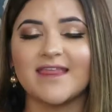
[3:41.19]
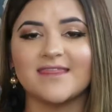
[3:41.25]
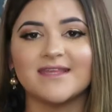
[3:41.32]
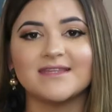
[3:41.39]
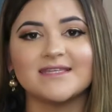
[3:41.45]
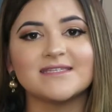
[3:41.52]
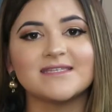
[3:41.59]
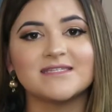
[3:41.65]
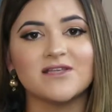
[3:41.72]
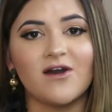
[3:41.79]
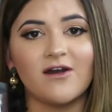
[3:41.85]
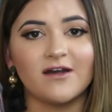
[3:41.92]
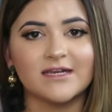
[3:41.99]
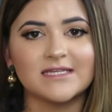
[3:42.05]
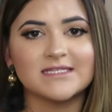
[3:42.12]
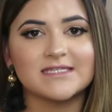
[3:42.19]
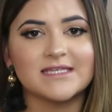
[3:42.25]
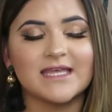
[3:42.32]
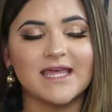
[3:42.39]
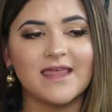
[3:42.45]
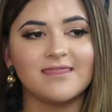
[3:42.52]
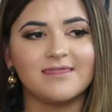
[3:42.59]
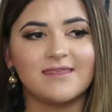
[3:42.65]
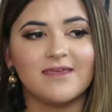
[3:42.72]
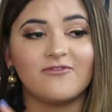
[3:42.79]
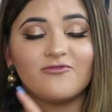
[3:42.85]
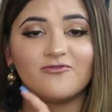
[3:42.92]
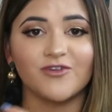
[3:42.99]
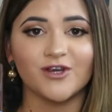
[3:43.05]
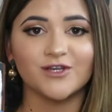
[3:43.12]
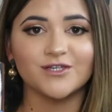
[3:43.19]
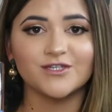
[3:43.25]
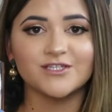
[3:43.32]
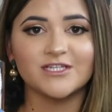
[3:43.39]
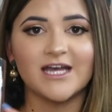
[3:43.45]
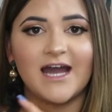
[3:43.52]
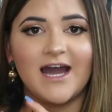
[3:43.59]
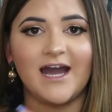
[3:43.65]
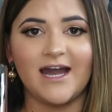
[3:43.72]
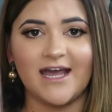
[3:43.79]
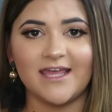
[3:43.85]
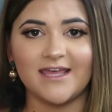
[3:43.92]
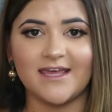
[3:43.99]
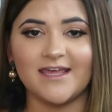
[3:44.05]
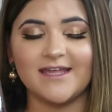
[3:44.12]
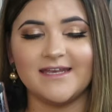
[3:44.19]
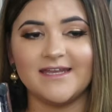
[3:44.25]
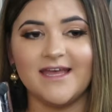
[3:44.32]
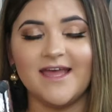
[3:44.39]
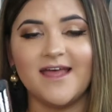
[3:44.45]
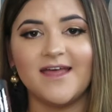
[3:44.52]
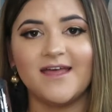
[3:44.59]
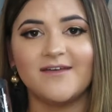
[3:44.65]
I think this is honestly the first high-end